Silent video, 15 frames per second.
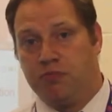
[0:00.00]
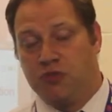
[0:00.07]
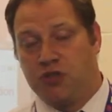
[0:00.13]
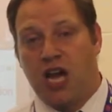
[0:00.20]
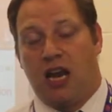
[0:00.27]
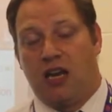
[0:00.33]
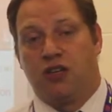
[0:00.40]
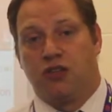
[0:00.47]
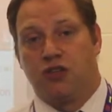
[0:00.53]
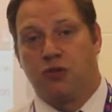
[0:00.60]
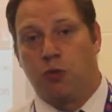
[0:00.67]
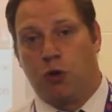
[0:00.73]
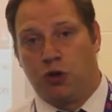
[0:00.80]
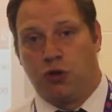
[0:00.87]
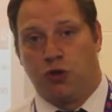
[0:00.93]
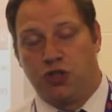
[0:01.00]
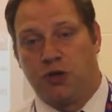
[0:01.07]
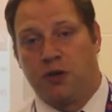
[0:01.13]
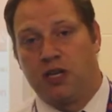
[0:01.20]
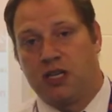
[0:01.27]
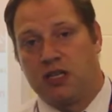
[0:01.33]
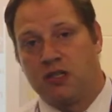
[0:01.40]
challenge what you're
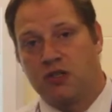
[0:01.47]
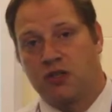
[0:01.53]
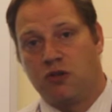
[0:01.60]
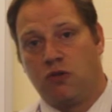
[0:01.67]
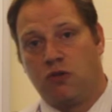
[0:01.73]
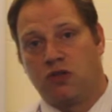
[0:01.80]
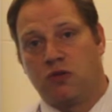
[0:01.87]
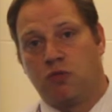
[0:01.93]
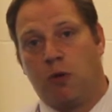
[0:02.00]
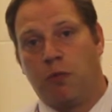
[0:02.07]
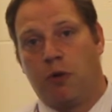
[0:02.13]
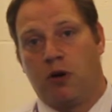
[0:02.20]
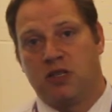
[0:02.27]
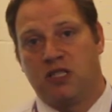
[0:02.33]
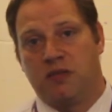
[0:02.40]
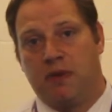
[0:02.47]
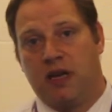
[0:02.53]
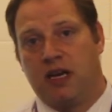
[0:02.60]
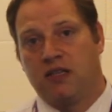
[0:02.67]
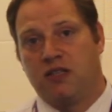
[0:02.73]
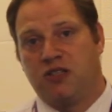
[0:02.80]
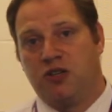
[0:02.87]
doing in schools and what
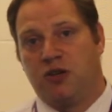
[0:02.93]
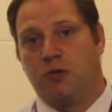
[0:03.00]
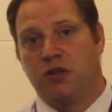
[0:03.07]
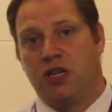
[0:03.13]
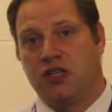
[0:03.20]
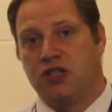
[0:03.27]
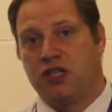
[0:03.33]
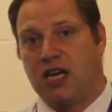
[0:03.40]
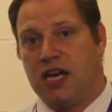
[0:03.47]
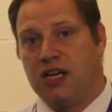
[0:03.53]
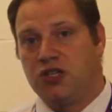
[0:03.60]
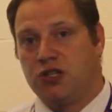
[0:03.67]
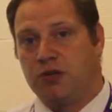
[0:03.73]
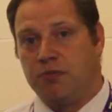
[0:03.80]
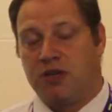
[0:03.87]
policymakers are doing with education,